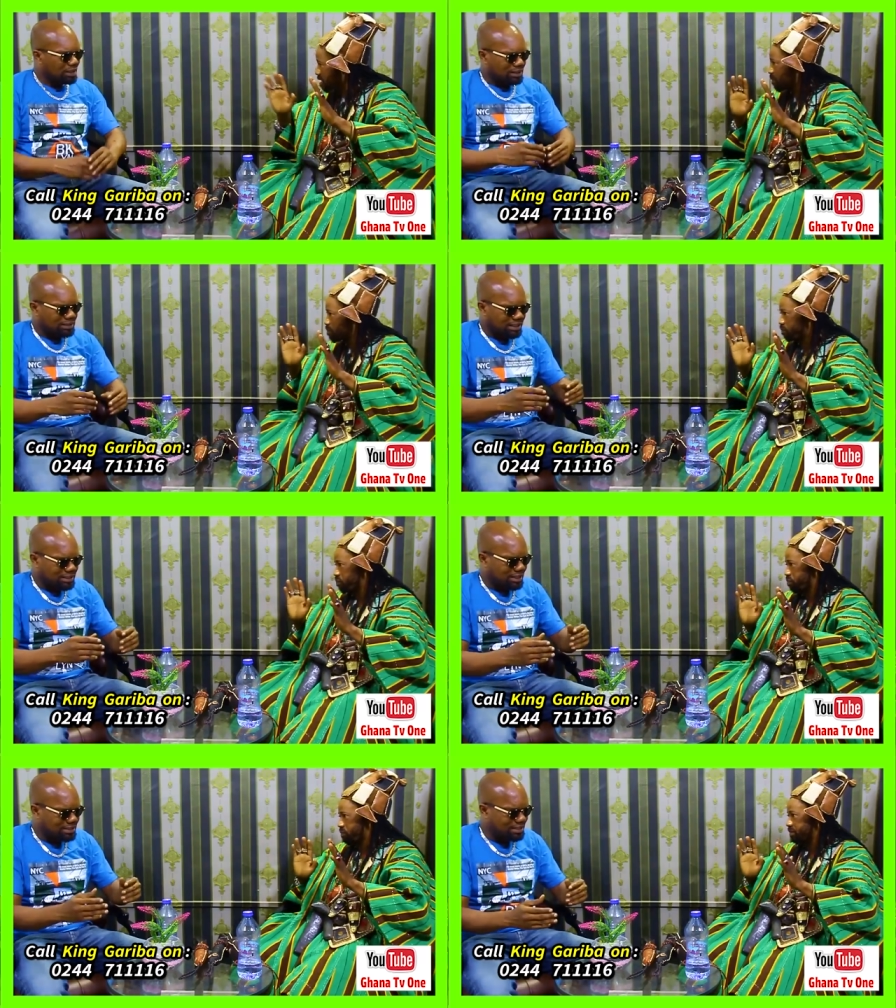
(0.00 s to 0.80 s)

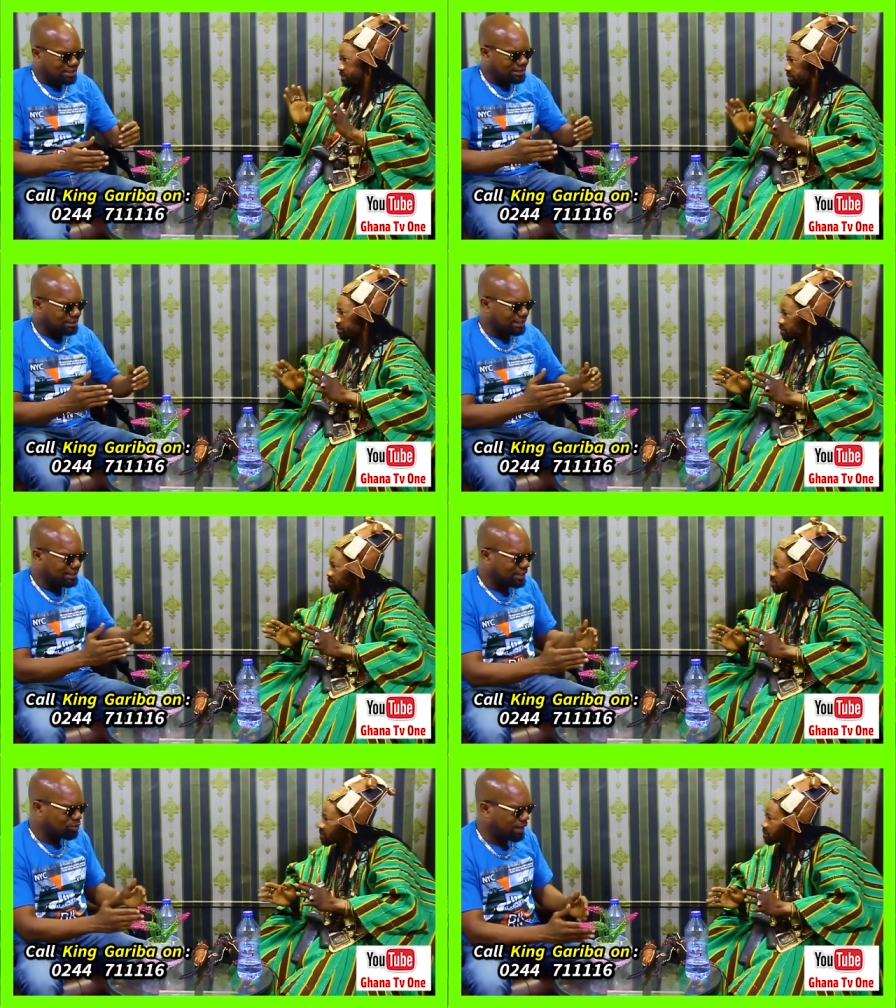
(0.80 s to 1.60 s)

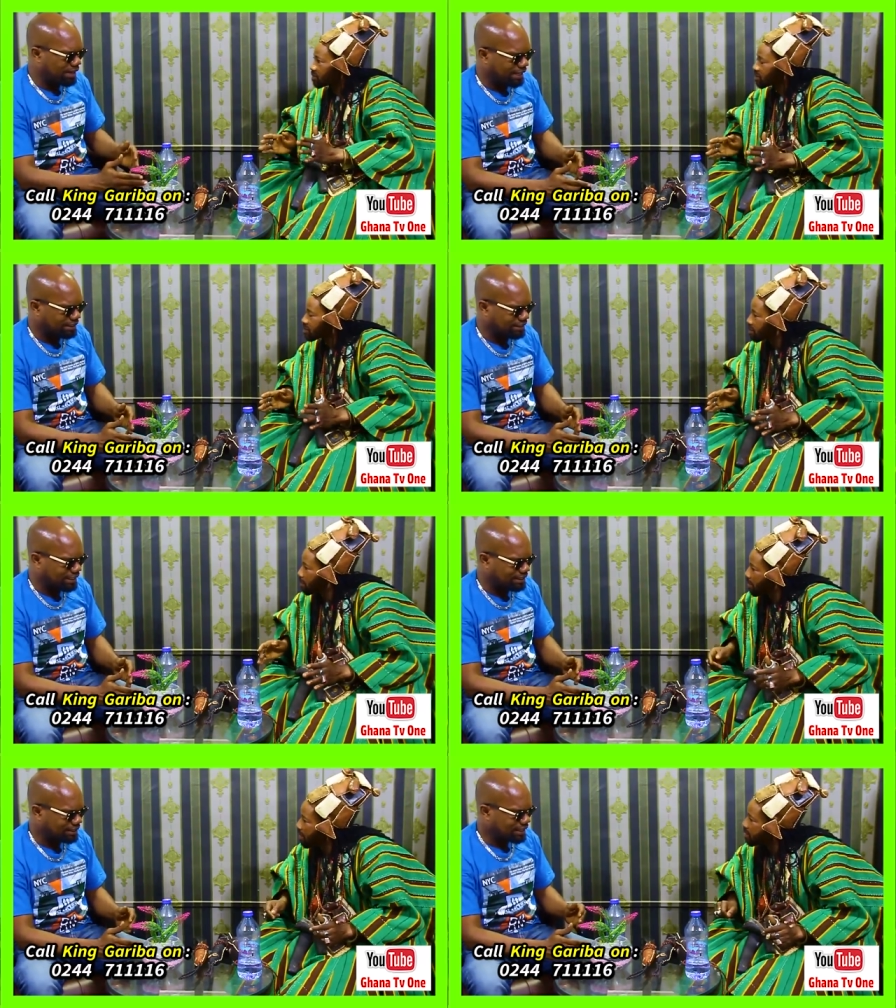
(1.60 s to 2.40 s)
January, I
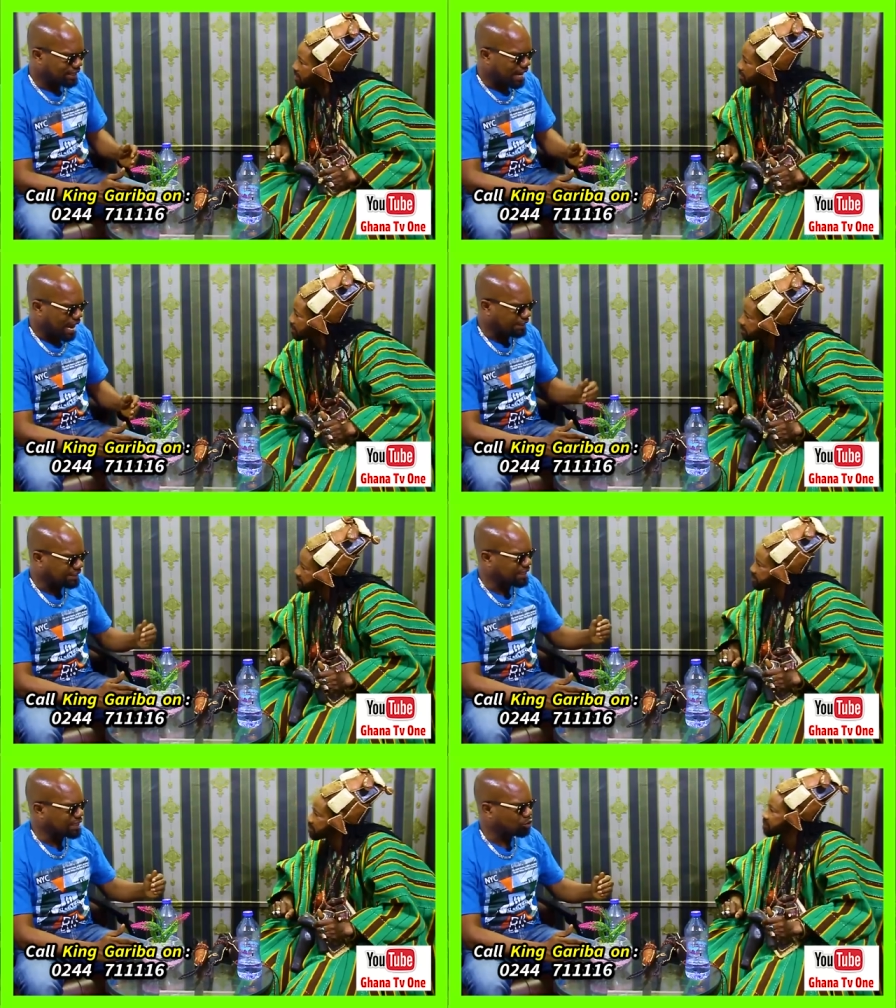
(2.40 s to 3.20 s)
see.
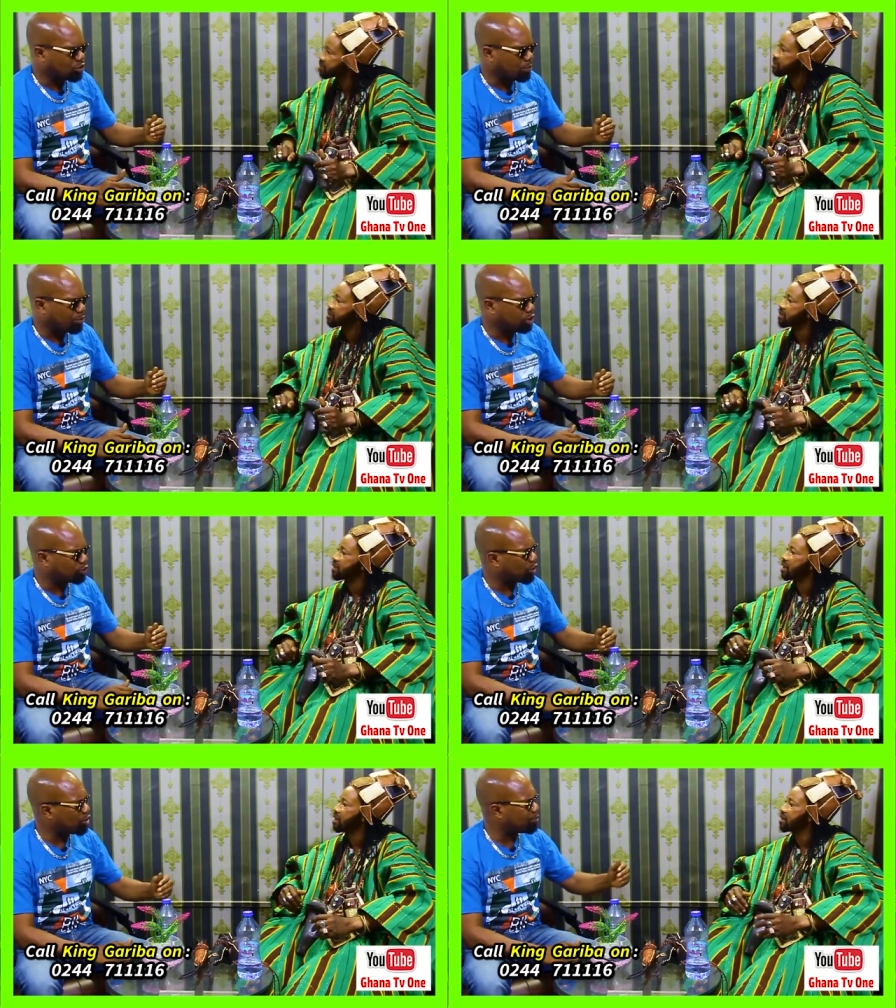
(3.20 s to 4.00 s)
Accidents go police
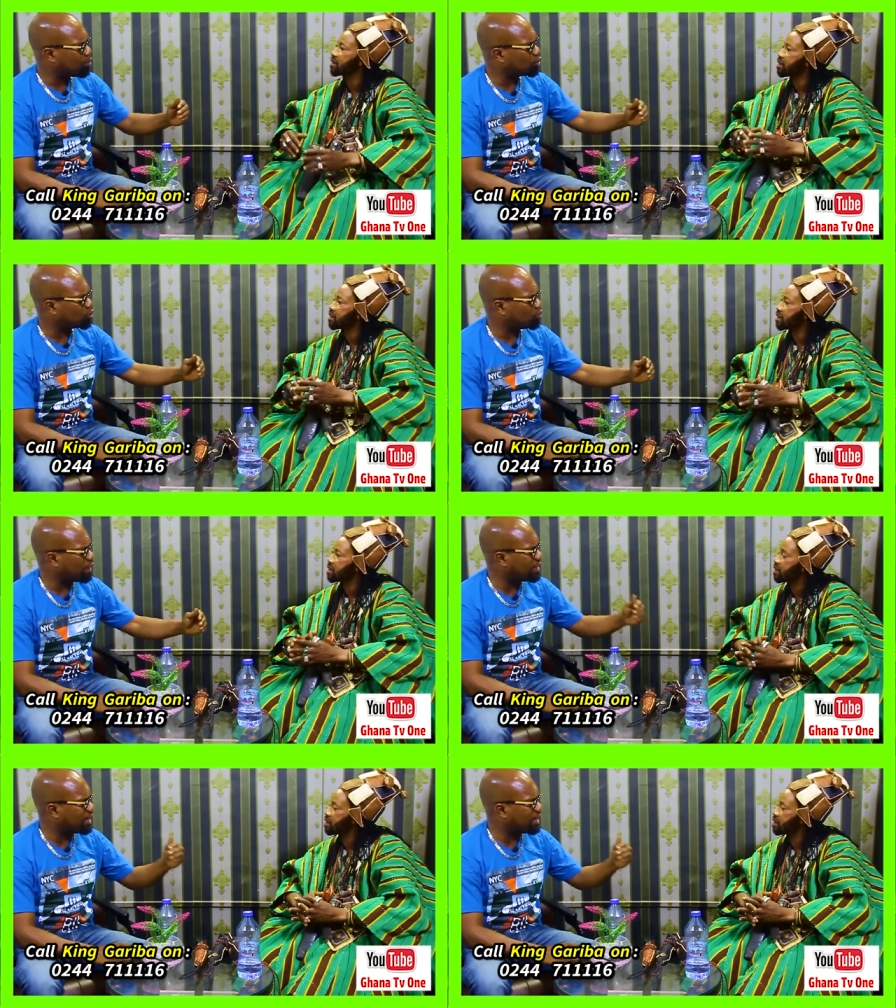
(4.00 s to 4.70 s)
for report and